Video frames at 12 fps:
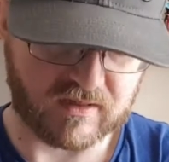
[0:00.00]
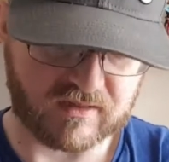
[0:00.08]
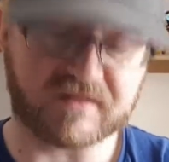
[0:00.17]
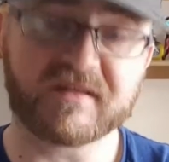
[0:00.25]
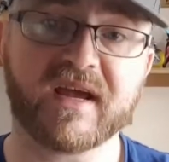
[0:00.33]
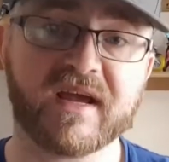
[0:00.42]
The
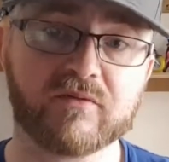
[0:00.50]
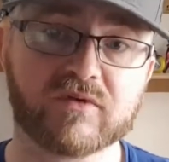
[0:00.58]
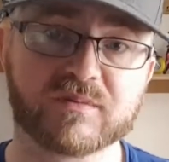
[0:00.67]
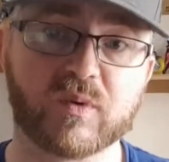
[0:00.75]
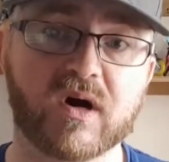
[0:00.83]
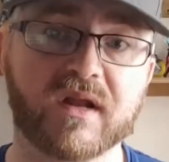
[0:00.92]
Thing was
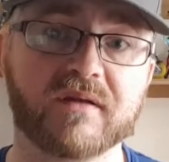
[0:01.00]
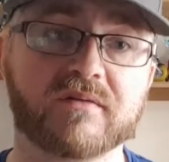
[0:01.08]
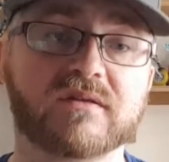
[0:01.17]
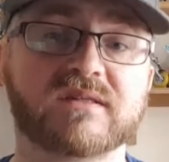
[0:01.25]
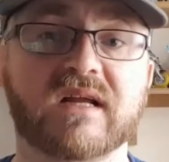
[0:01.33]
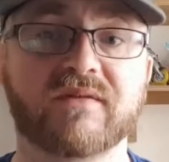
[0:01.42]
one,
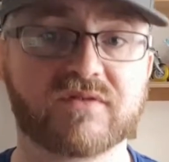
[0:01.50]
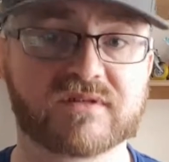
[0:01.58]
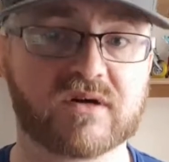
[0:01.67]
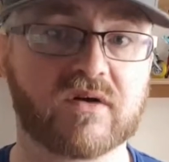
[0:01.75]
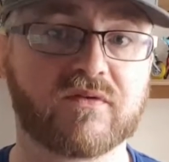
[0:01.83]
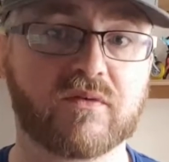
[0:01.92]
Silver
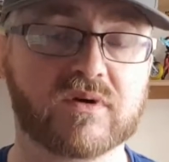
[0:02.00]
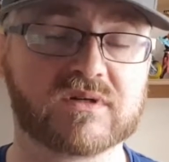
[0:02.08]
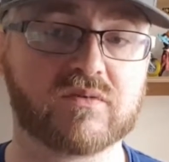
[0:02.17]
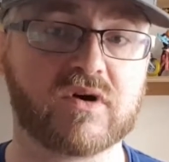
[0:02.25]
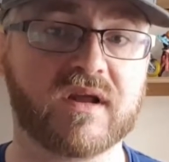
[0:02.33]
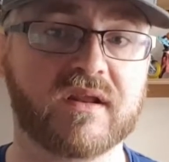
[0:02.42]
Surfer was
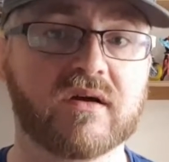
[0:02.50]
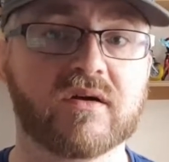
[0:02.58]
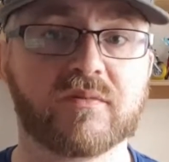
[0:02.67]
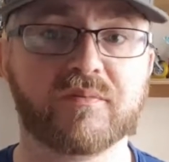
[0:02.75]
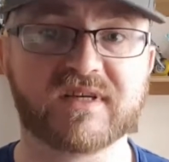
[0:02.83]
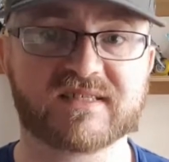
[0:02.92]
one,
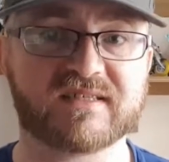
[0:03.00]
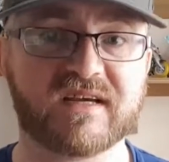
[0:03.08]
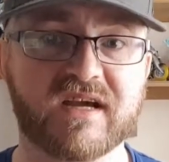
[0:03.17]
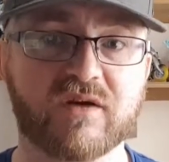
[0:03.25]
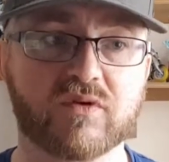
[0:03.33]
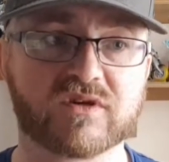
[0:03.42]

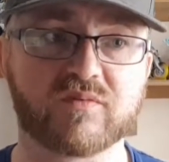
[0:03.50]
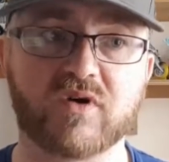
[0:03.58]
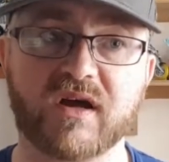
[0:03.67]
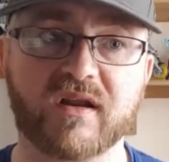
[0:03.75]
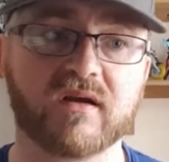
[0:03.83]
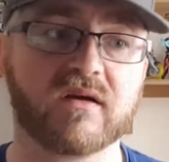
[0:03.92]
Mystique was
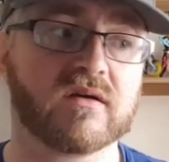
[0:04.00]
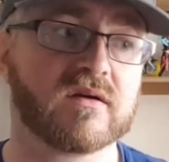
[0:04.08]
one,